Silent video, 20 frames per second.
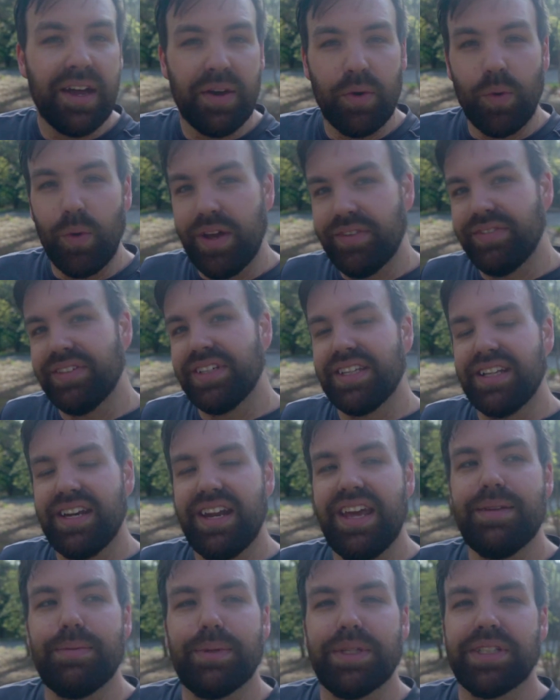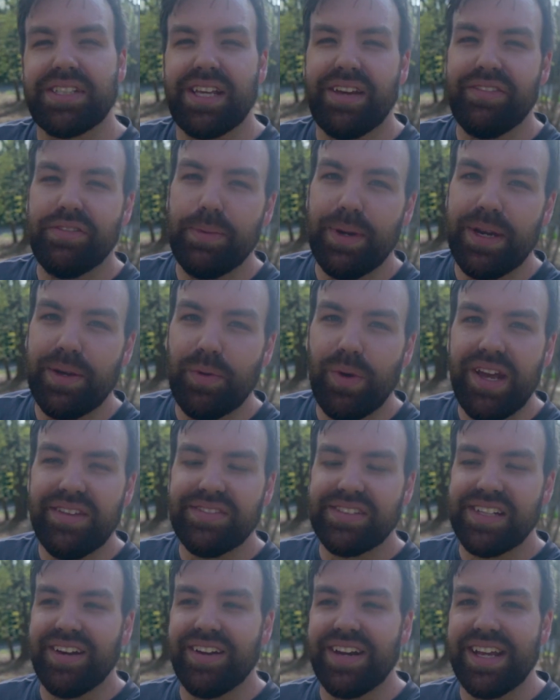Waving to the neighbors. Everybody waves
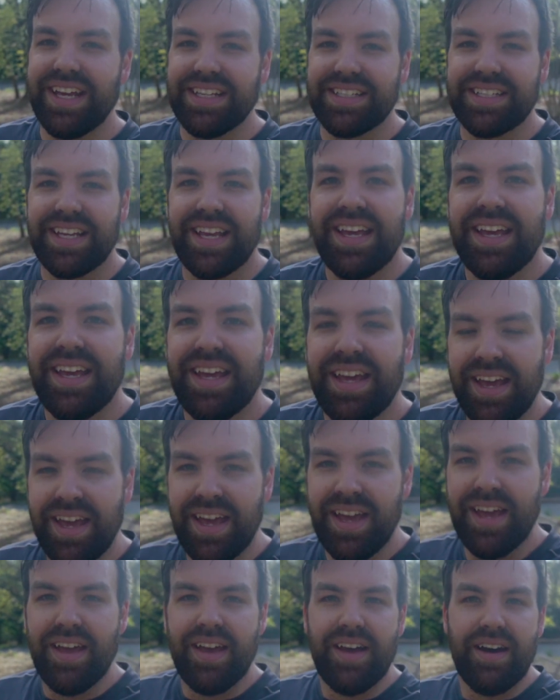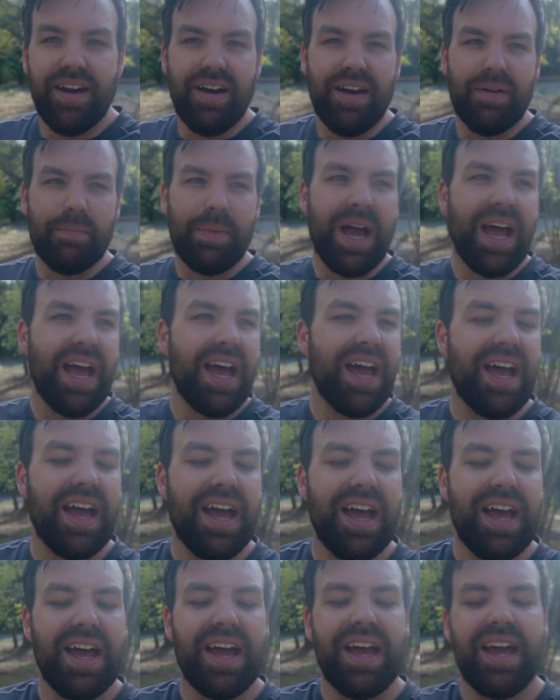nowadays. I
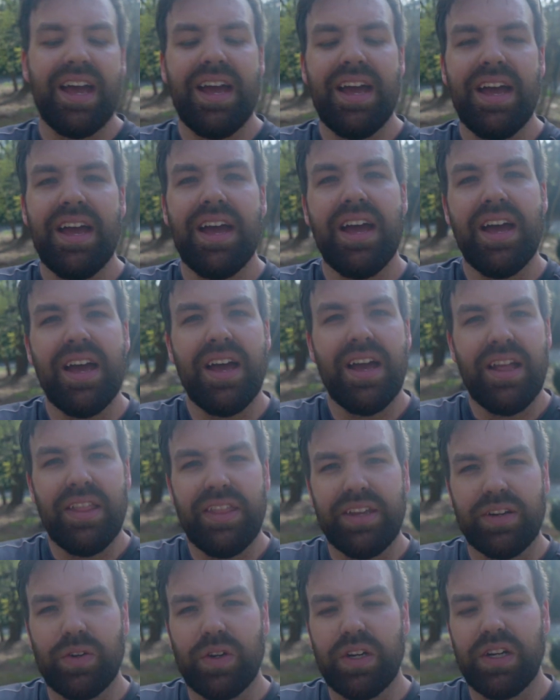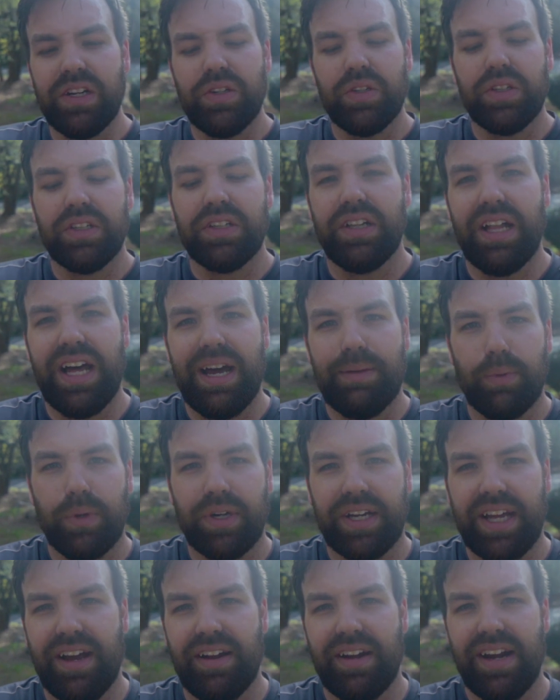think we're gonna do a little ab
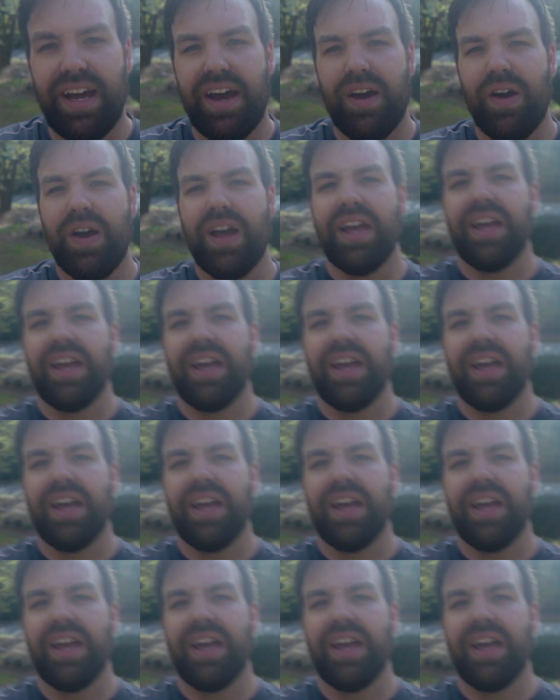workout now.